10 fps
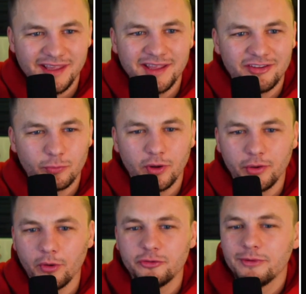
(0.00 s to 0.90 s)
is
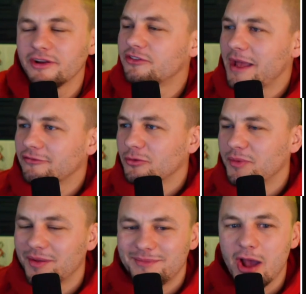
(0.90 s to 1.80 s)
what do we expect
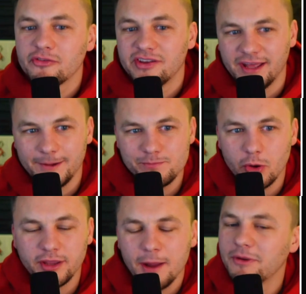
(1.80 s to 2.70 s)
from him now tonight?
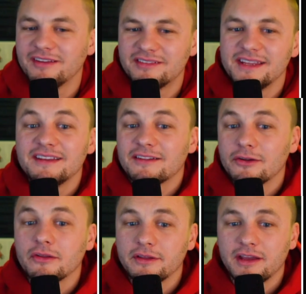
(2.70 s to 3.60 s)
Okay. We can see
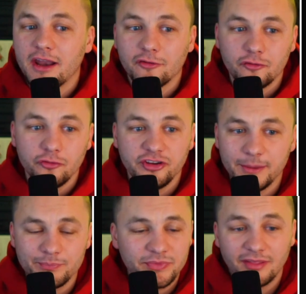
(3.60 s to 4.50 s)
clearly kind of too
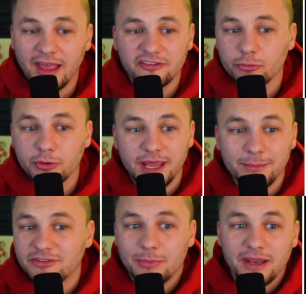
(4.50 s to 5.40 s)
cheap. Last three
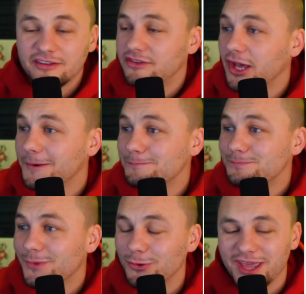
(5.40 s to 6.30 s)
games has been a stud.
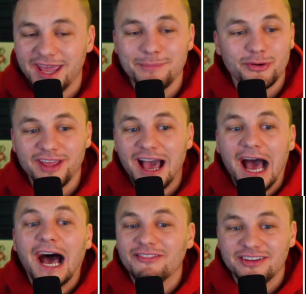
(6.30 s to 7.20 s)
Okay. Pretty
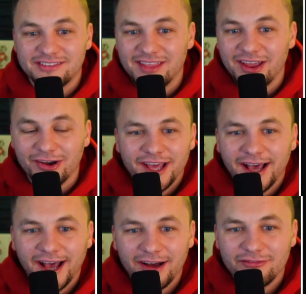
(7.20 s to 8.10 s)
obvious there.
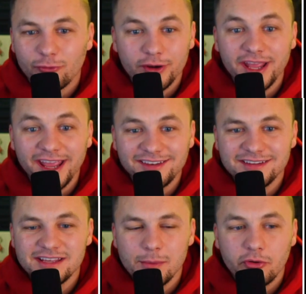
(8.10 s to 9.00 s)
48
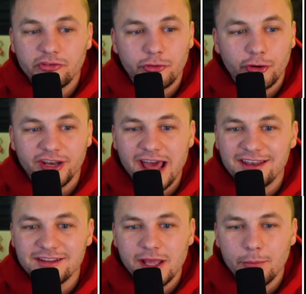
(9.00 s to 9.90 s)
DK points,
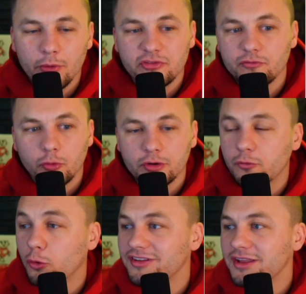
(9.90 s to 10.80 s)
39 DK points, and
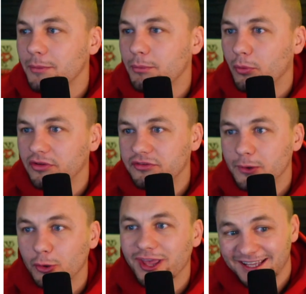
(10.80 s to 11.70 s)
44 DK points.
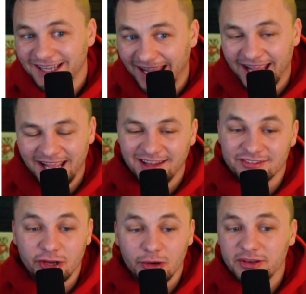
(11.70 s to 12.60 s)
Okay.
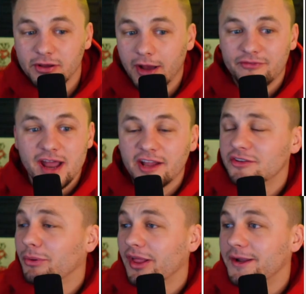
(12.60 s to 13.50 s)
It's going to be tough not
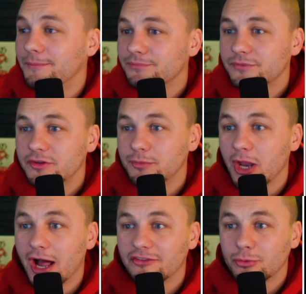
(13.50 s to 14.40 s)
to play him, to
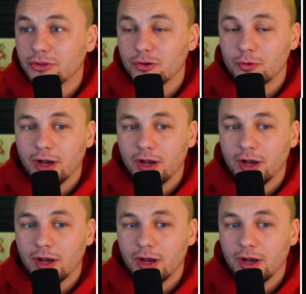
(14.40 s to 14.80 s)
be honest with you.